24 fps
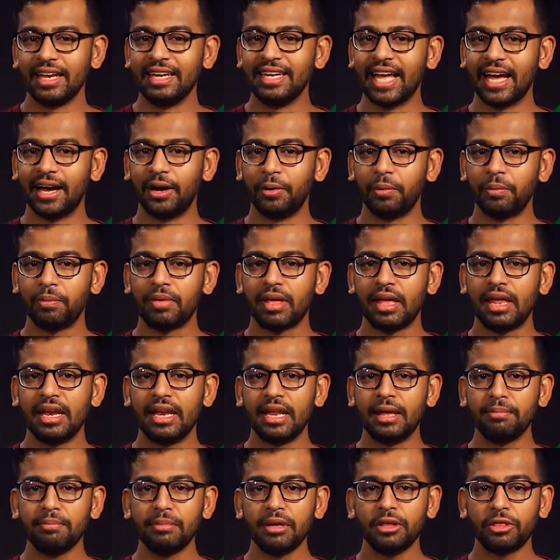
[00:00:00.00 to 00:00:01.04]
Now,
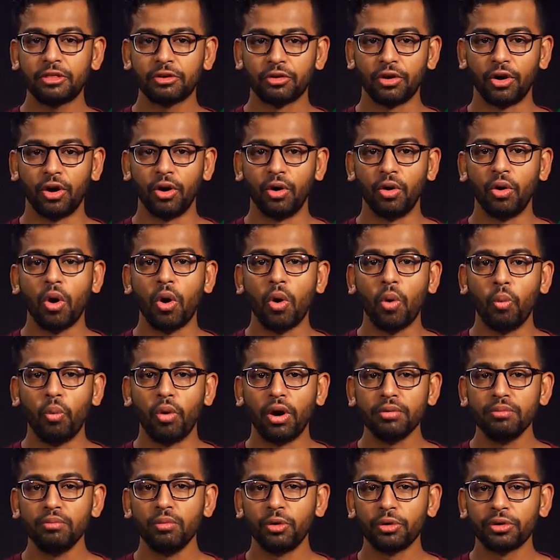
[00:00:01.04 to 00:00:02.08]
let me throw
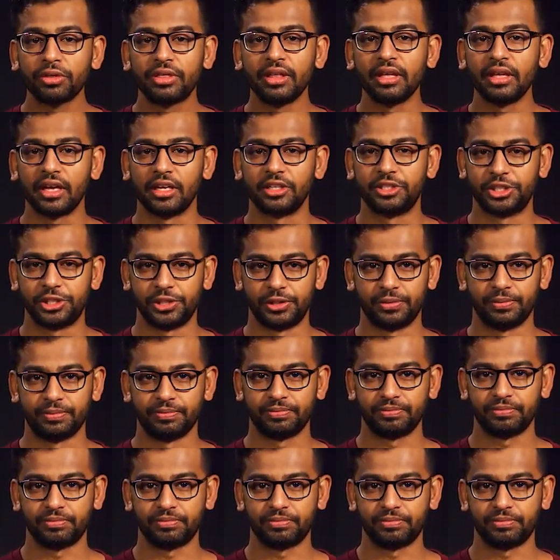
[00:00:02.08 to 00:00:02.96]
one more thing at you.